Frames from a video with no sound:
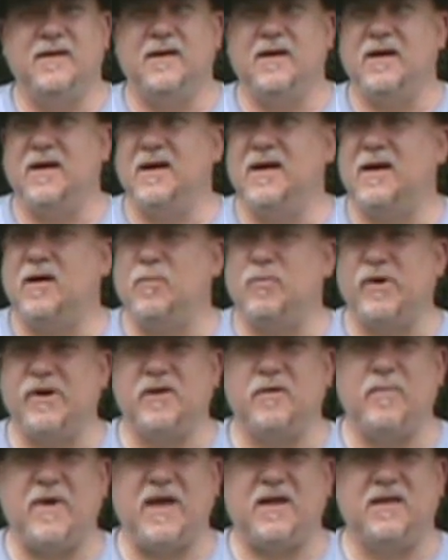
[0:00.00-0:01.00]
I'll
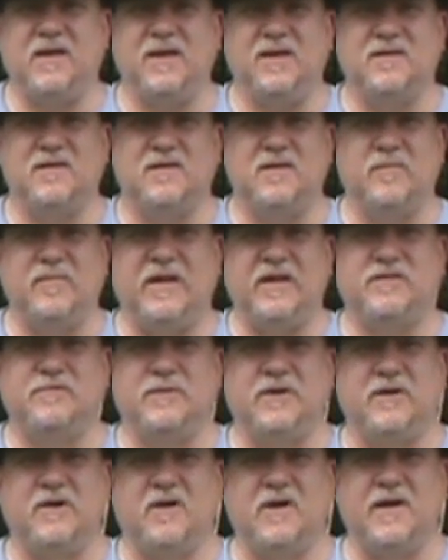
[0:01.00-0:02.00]
bring you back into the
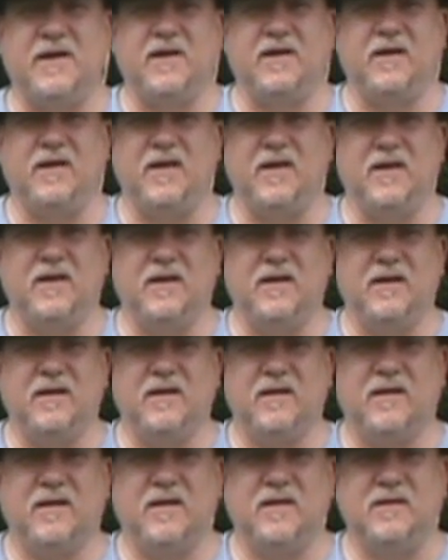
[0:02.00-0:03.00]
basement gardening again
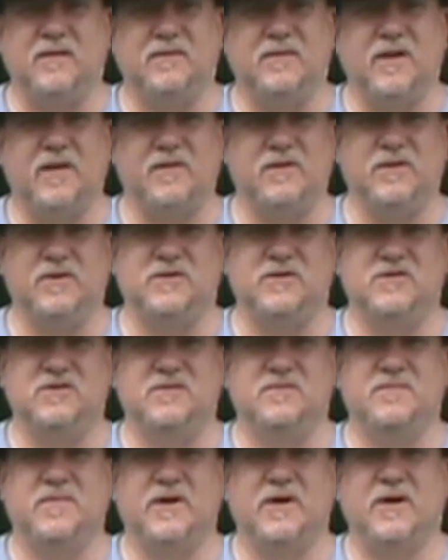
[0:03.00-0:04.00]
and do another
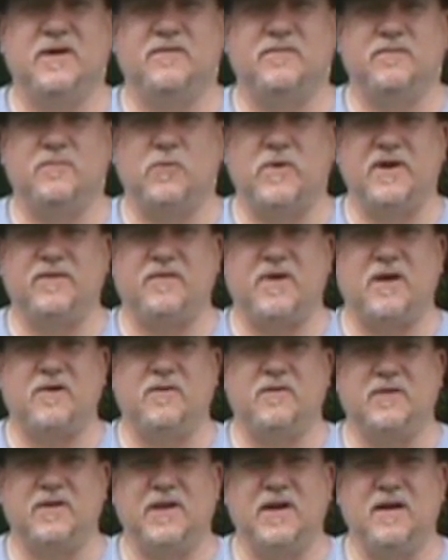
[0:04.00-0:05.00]
YouTube what I've got
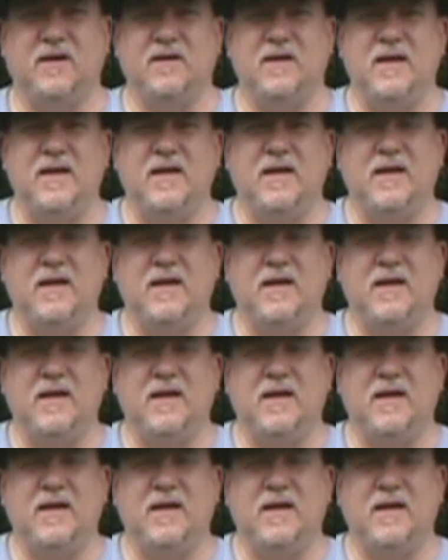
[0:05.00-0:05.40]
going there.